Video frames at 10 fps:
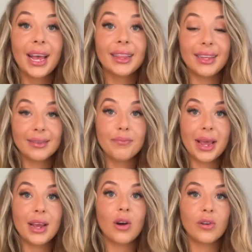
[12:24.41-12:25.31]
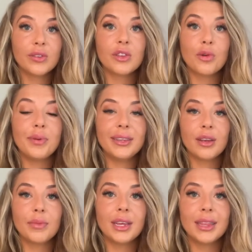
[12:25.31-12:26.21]
This may also be
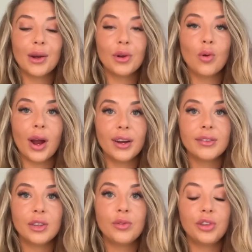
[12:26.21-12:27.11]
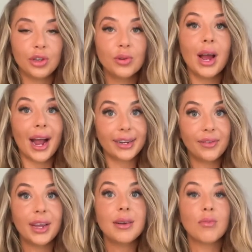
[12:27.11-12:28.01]
something that requires you to
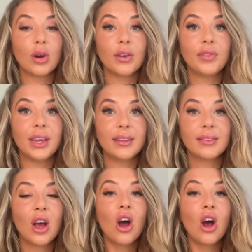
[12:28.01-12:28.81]
activate more of this